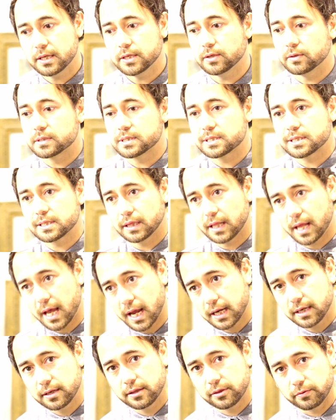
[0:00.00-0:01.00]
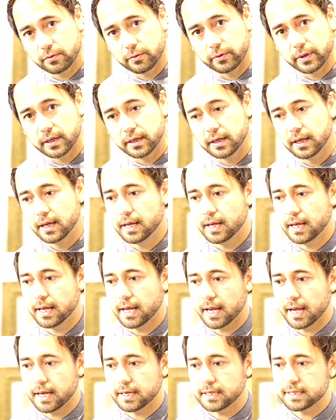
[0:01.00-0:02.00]
You'll slide through it,
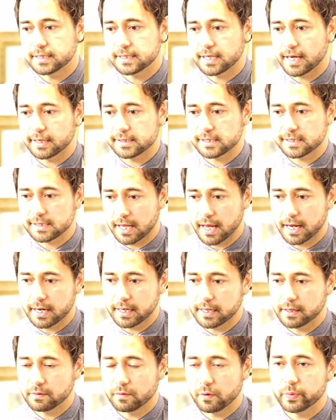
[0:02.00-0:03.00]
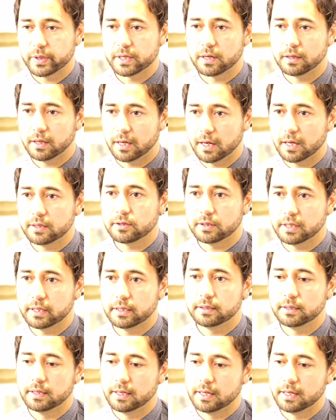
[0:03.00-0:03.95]
and it's that sliding, what we call ondolan,